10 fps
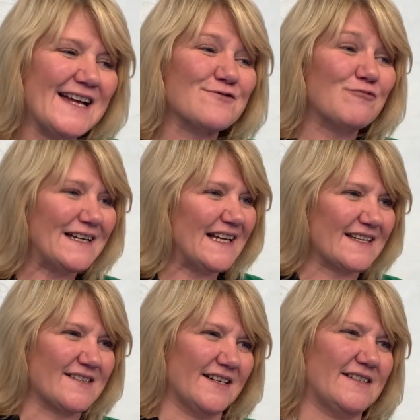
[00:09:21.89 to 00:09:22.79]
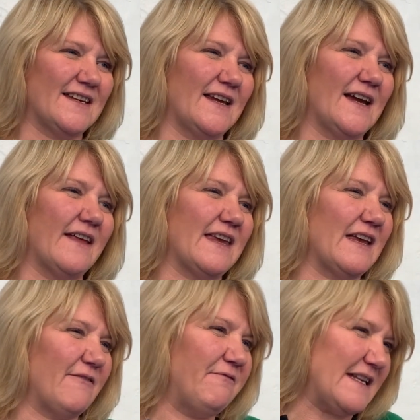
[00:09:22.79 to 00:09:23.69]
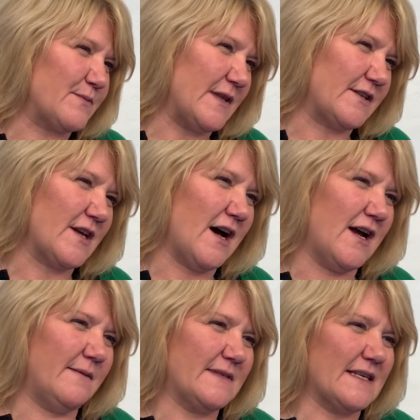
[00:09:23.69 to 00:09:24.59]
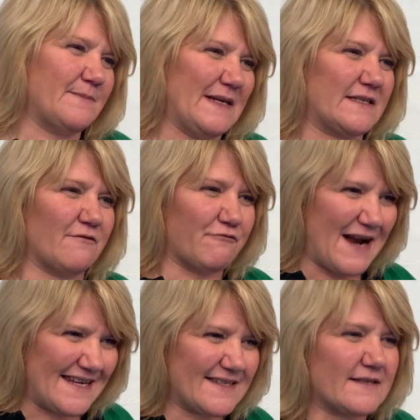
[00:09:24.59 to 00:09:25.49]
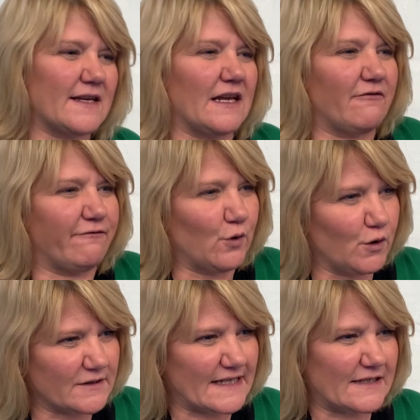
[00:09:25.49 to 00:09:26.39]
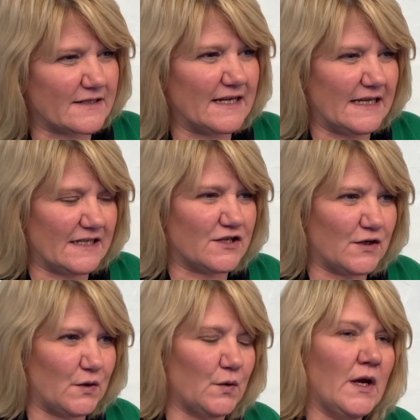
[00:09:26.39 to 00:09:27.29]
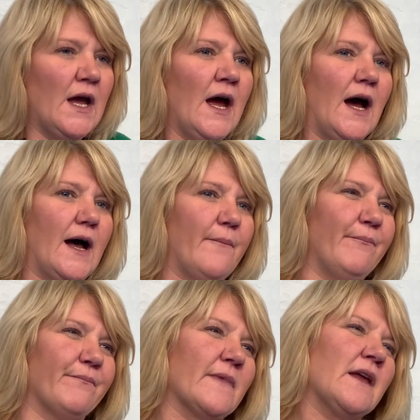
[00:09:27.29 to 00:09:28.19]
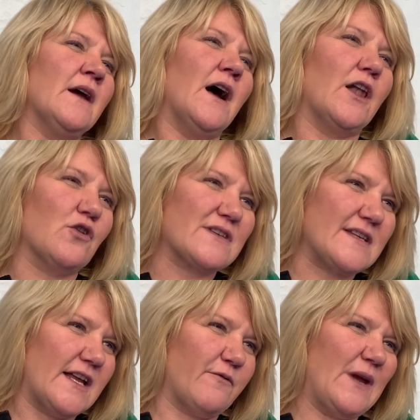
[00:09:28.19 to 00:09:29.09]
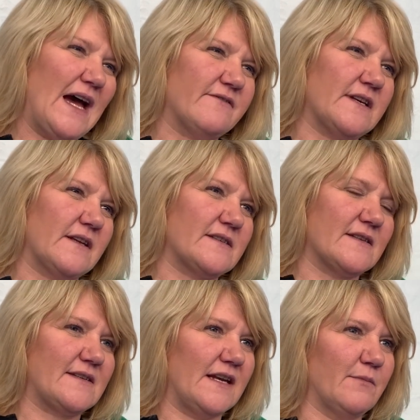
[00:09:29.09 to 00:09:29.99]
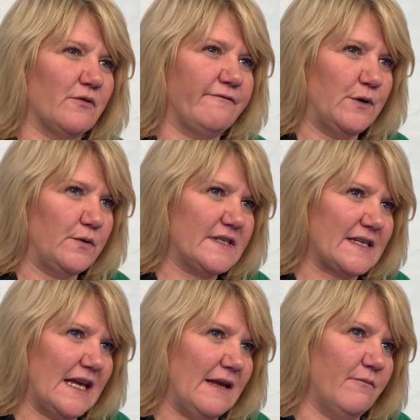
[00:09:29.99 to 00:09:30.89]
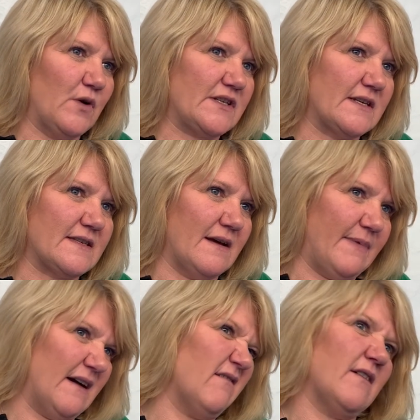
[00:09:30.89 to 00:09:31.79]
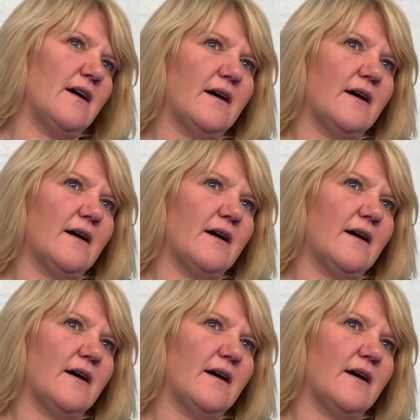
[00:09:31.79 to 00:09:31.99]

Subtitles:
It's really exciting. I think it fits with the times. There's bits of rest that it falls into. Alongside it, we have done a sustainable food scheme, which is about